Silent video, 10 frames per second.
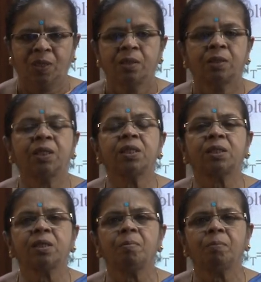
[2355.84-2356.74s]

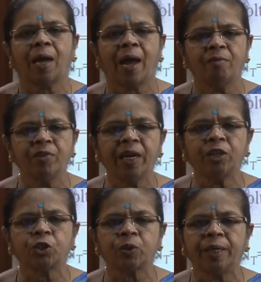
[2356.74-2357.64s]
System
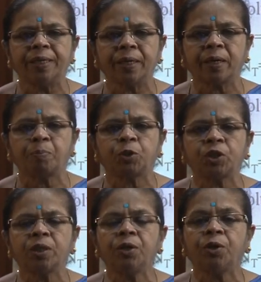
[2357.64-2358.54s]
Average
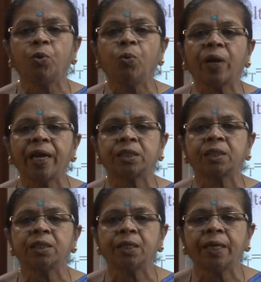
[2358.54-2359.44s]
Interruption
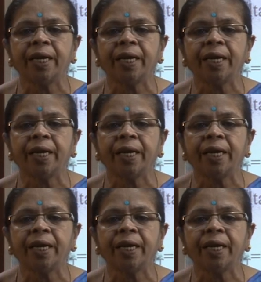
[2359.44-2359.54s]
Duration